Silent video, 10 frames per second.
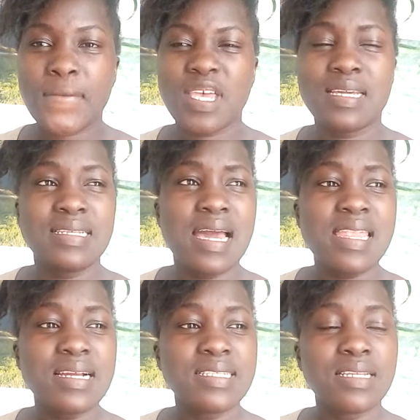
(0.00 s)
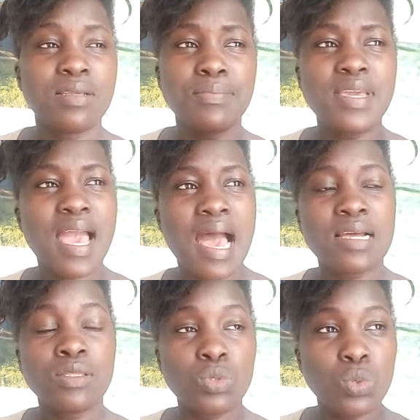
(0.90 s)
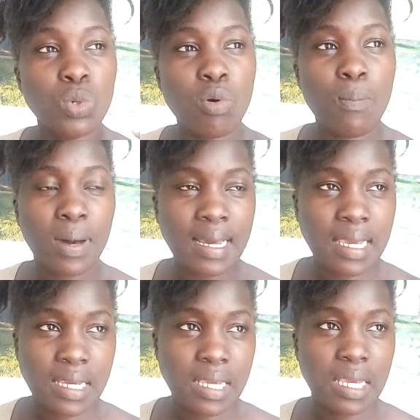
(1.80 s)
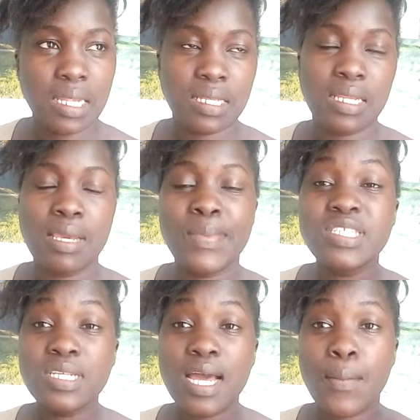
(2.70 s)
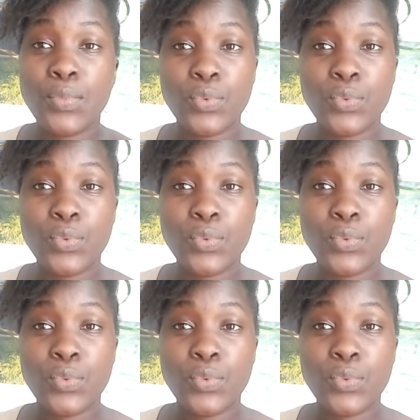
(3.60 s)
he directed me. I had to go back again. Imagine I'm